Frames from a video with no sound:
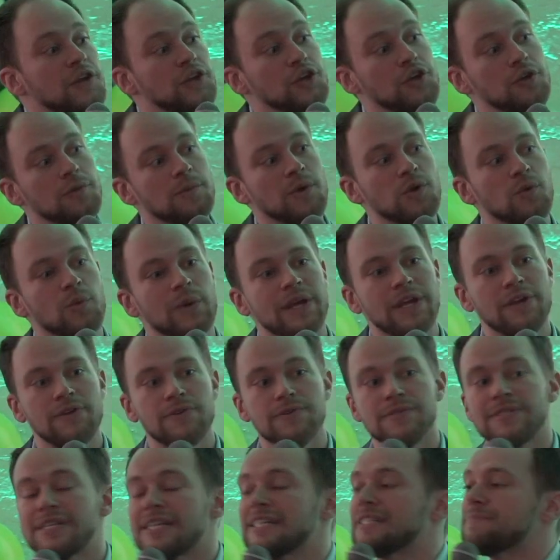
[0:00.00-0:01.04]
the humor we
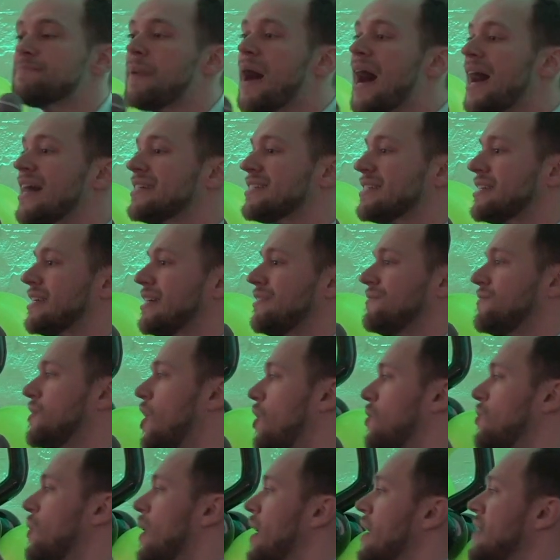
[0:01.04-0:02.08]
use is positive,
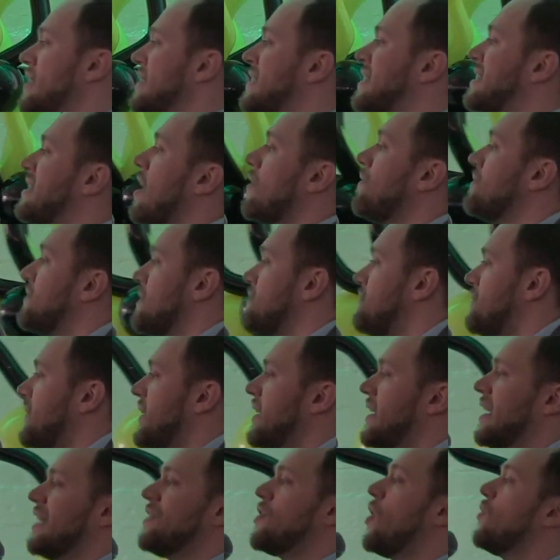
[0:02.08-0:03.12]
no
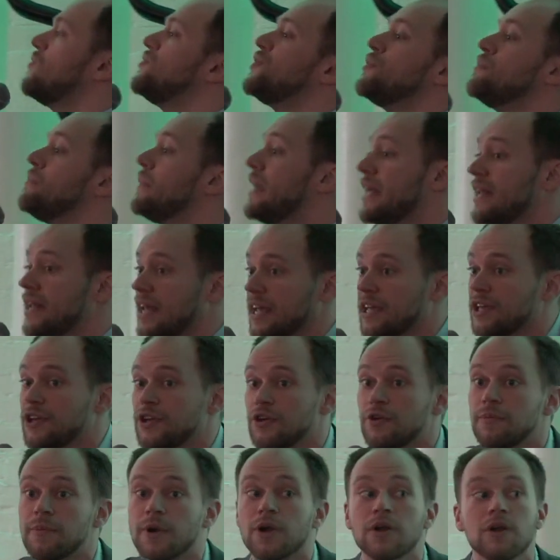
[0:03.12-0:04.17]
self-defeating, no demeaning
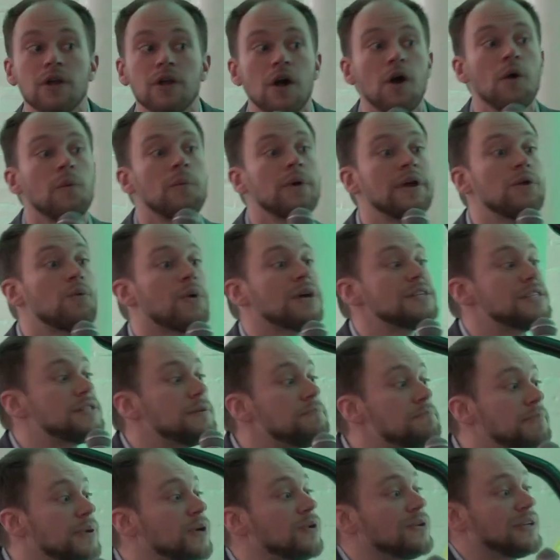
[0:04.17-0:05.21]
humor. We want to
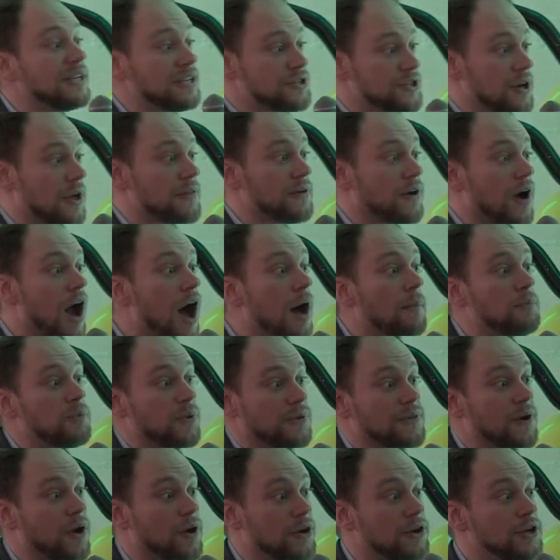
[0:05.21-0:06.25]
build each other up
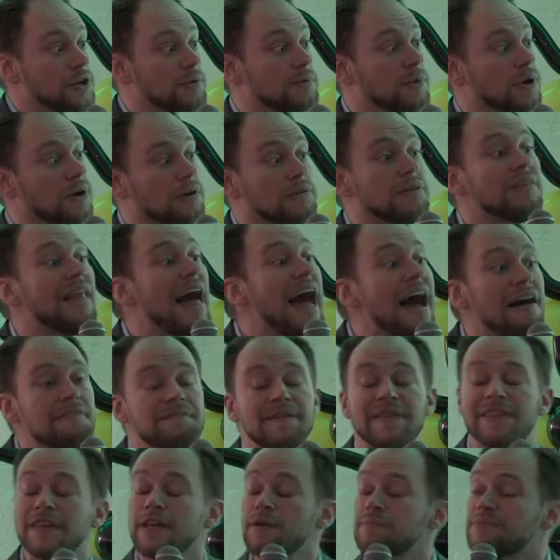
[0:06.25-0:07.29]
with our humor,
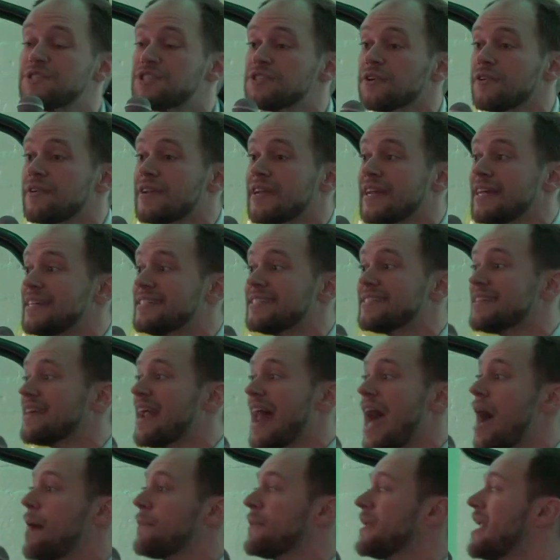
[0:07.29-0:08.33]
laugh at the absurdities that
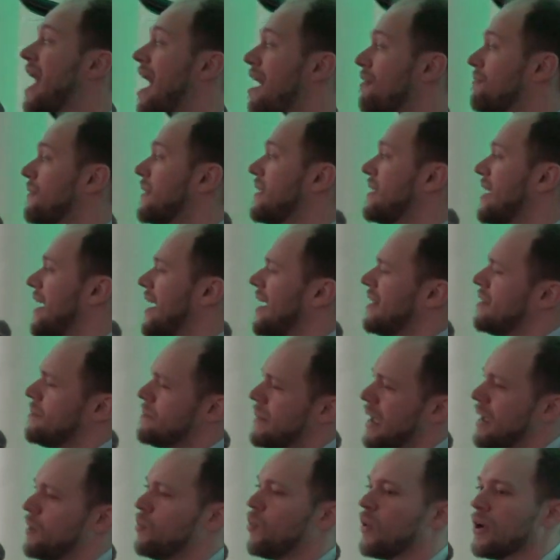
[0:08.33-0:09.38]
happen every day to
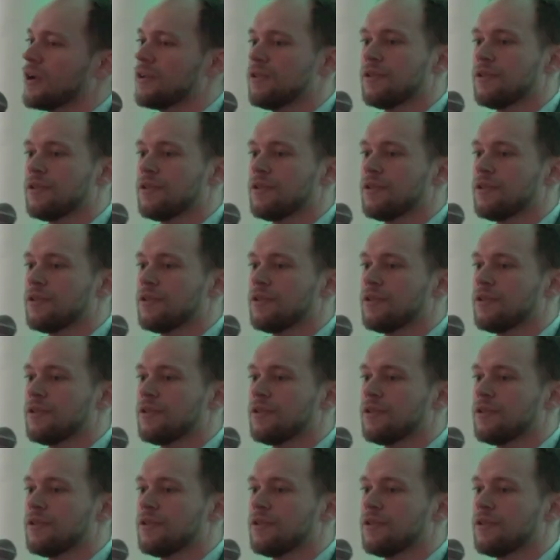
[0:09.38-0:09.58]
make work a